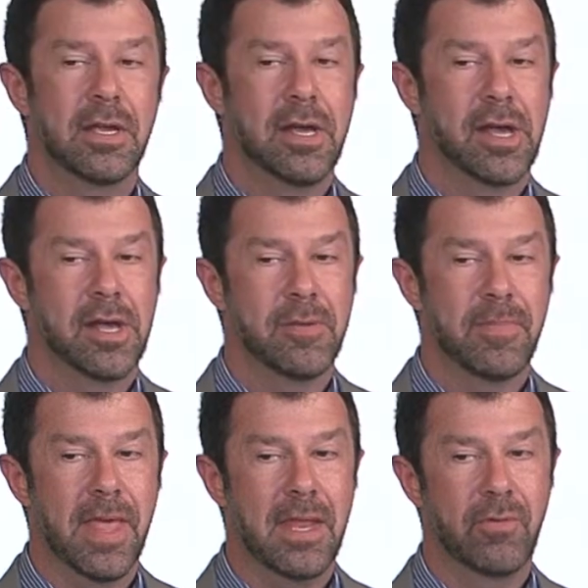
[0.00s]

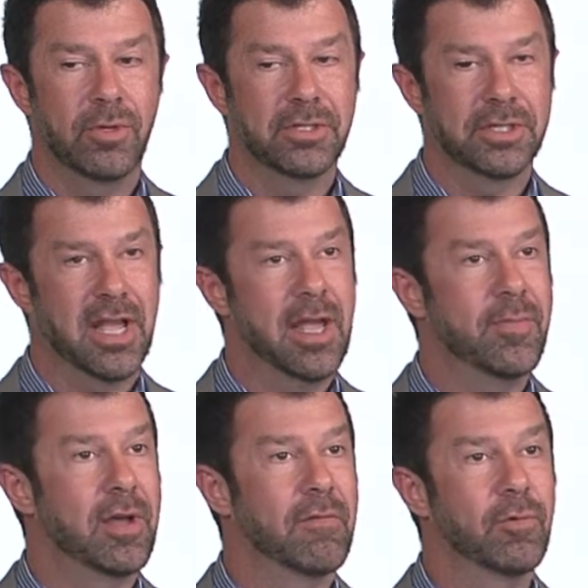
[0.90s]
And it was a time
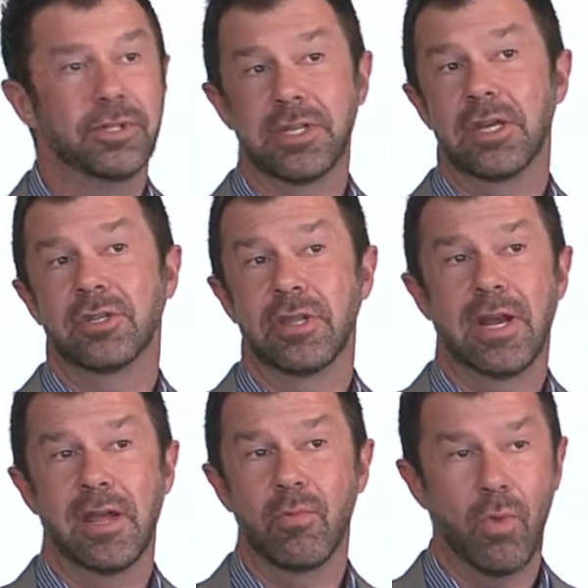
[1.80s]
of realization that
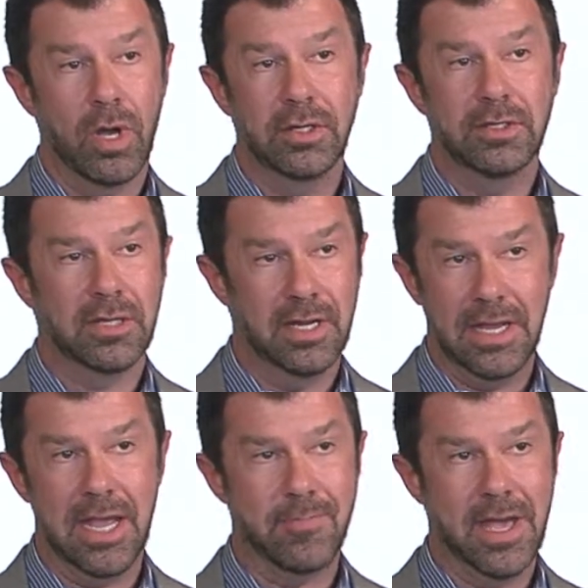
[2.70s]
I was a
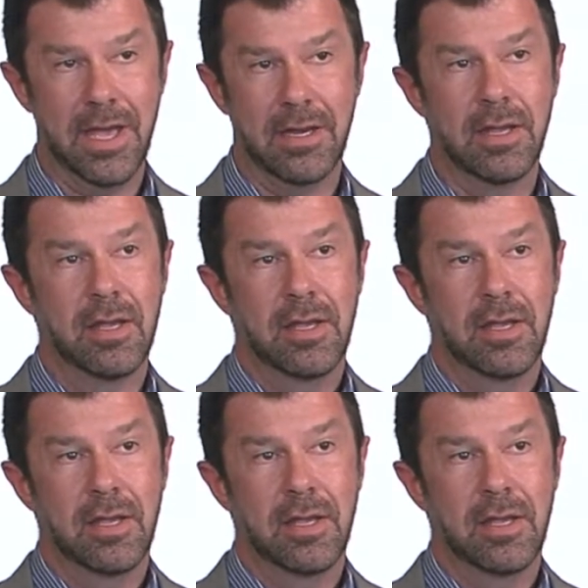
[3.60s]
gay man.